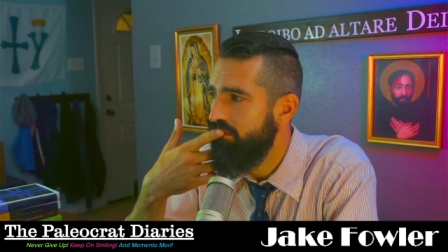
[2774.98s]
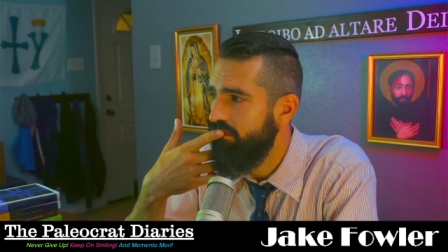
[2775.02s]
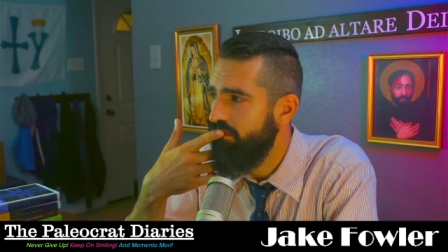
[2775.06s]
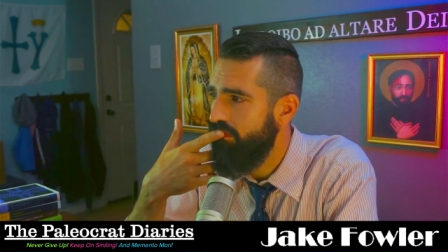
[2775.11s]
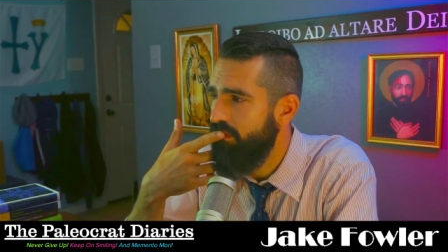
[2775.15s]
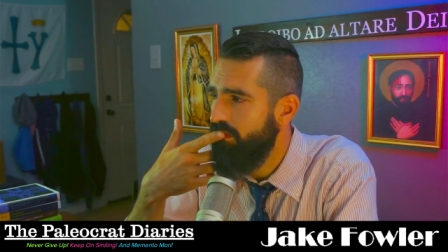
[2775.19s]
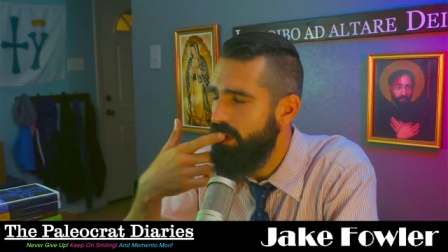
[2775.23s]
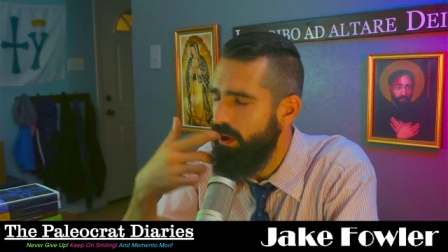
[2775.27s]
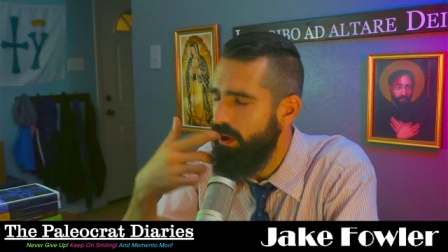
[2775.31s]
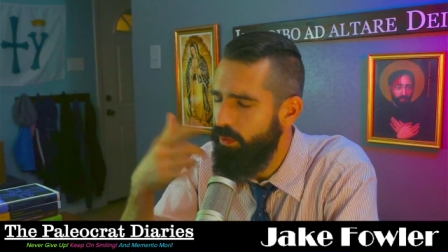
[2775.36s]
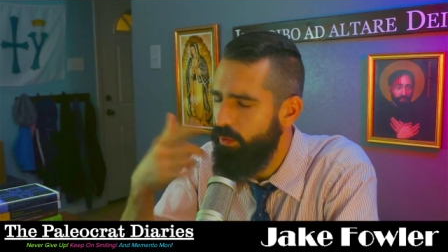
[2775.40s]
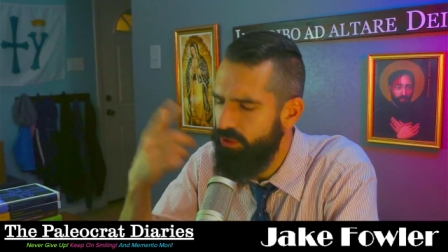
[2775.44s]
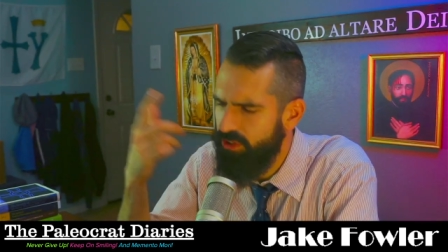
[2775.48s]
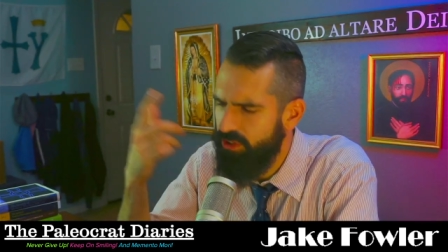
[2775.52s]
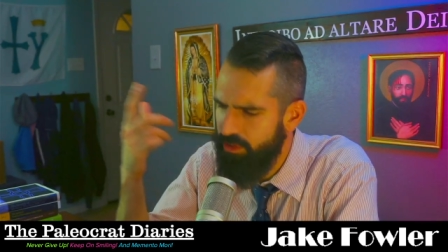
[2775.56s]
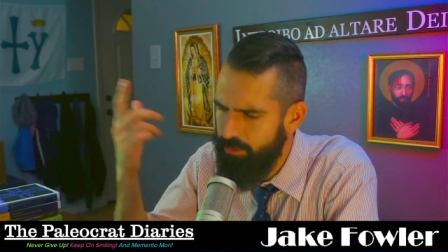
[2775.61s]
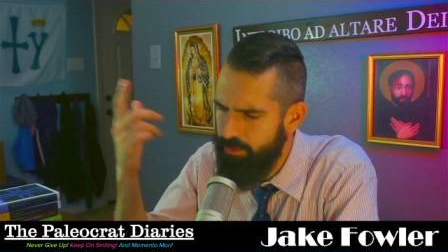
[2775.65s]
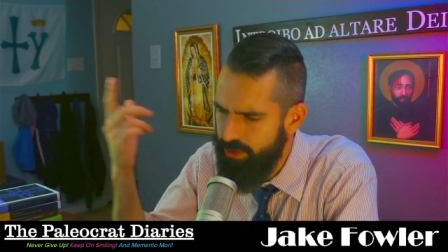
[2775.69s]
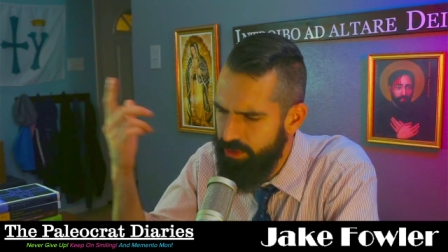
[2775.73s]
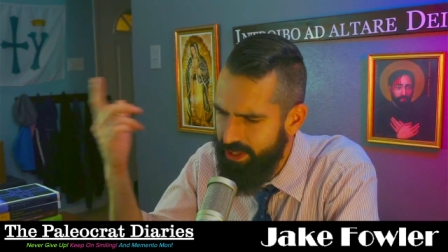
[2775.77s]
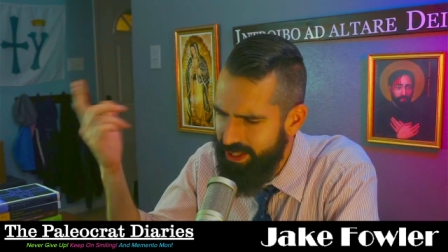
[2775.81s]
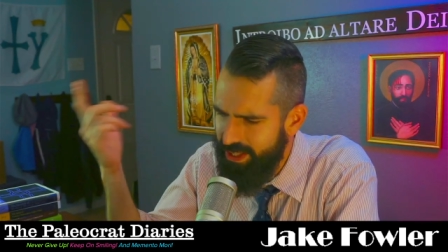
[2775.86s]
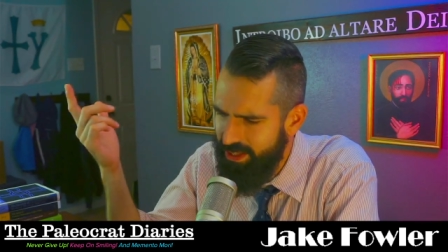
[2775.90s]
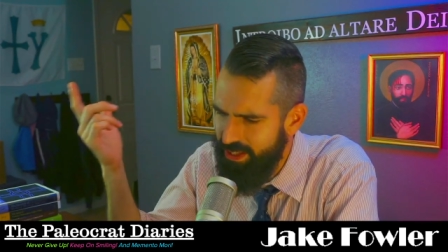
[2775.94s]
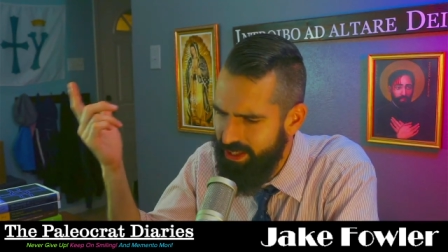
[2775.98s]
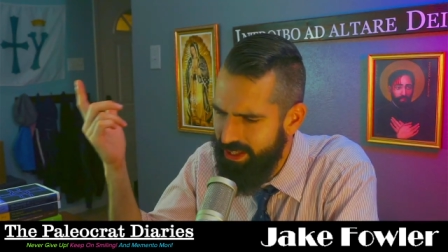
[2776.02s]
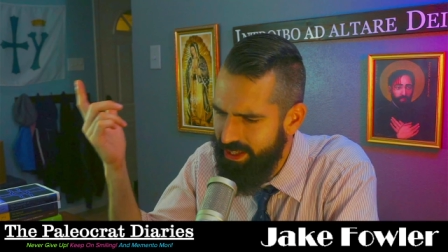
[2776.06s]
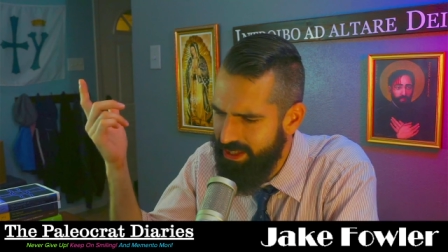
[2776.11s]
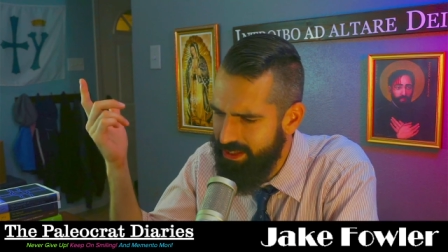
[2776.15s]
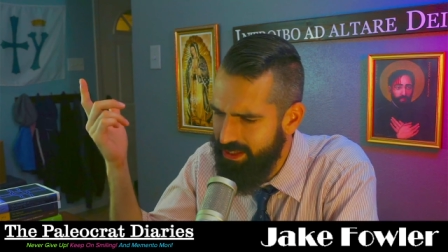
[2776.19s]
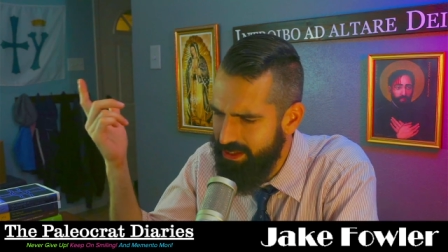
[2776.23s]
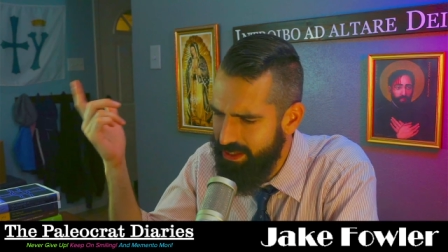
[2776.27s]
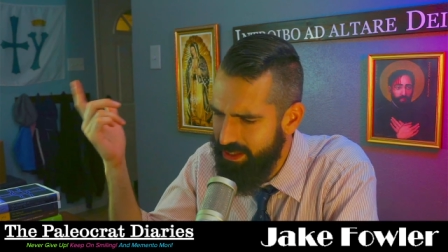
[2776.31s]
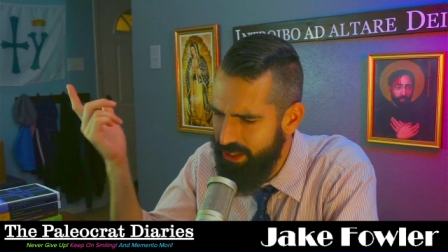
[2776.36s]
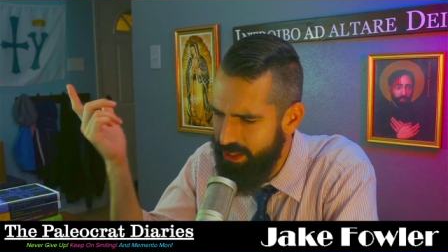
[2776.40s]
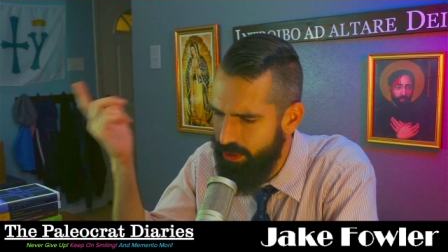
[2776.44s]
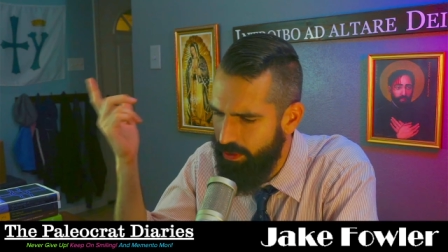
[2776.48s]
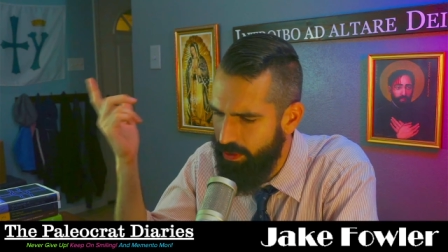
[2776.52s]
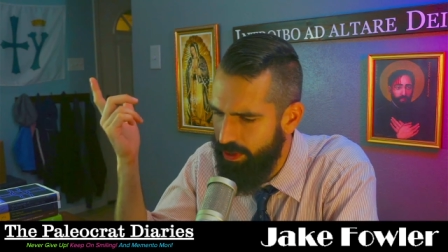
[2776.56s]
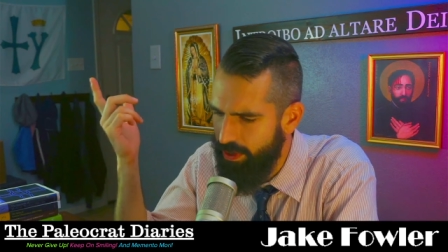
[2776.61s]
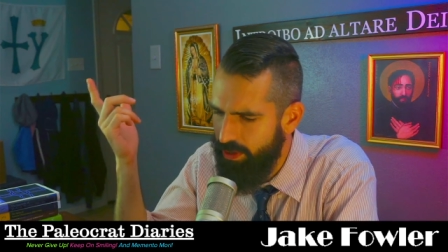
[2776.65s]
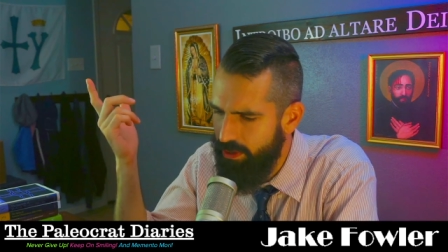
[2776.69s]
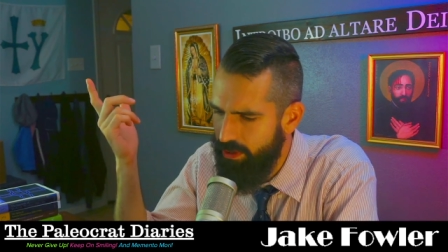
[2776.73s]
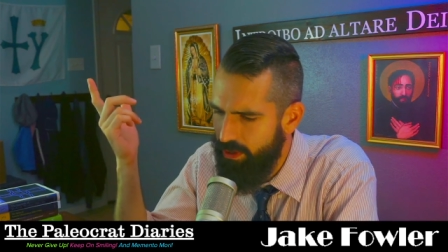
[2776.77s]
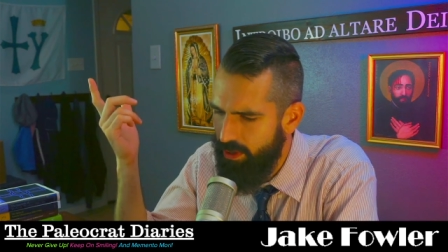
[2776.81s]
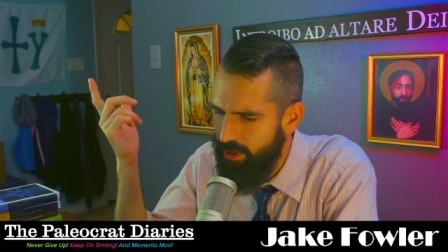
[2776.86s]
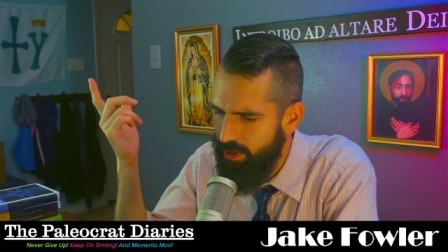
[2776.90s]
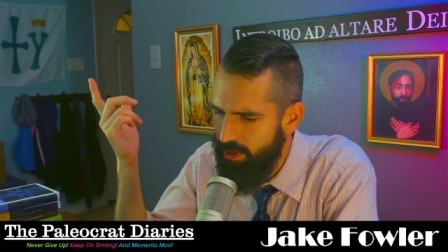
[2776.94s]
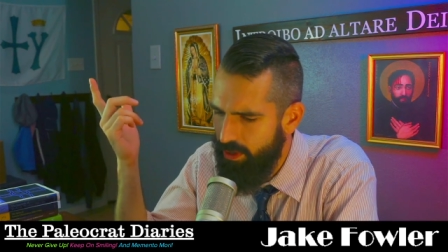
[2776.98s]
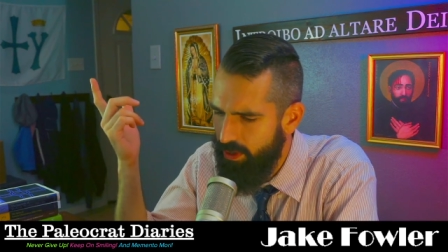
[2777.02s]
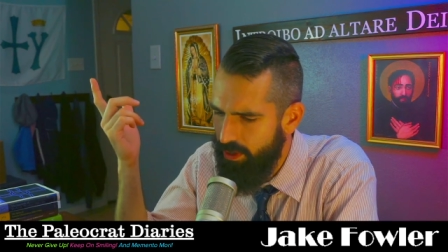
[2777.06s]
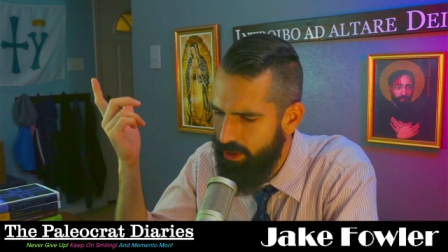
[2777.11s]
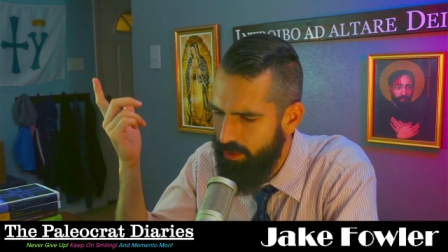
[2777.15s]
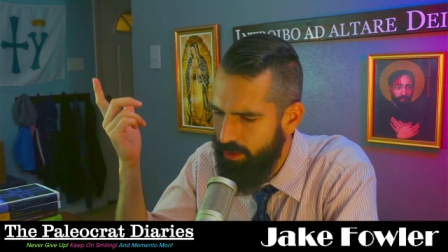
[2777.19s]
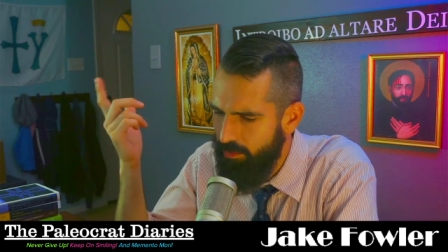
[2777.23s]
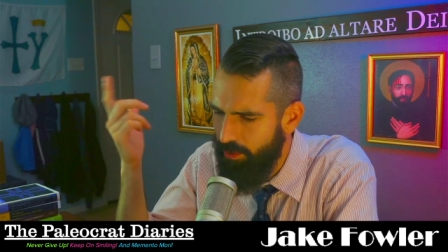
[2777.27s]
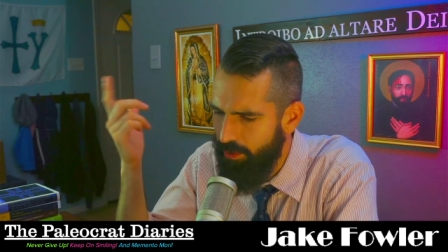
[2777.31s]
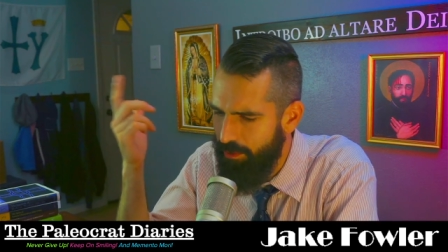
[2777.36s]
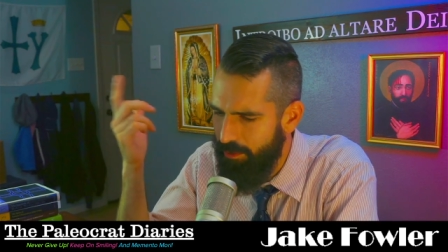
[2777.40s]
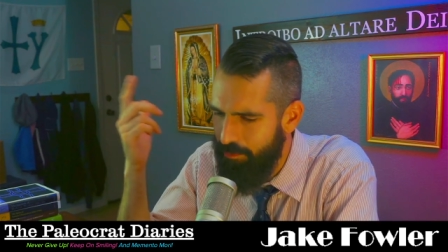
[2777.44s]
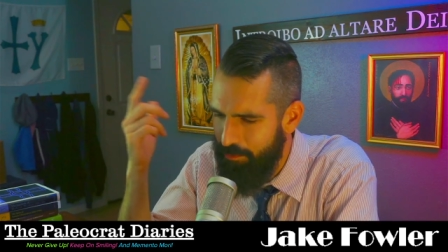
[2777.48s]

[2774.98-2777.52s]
He was completely illiterate but